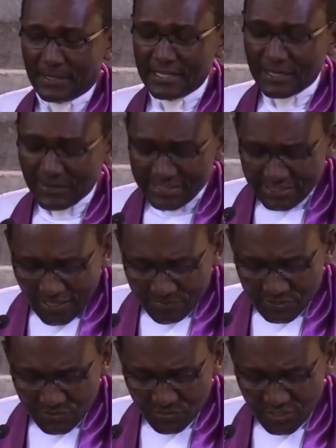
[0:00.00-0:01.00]
In our
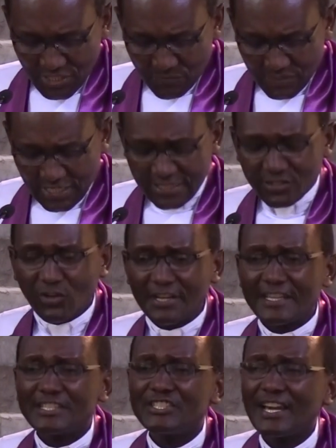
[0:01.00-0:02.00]
terms today, we can
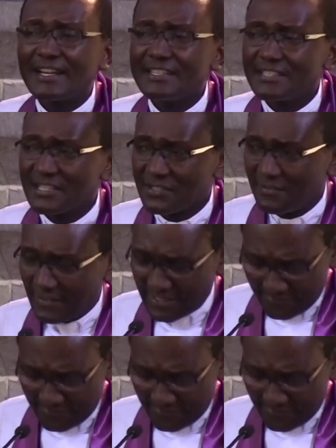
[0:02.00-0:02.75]
call it the challenges of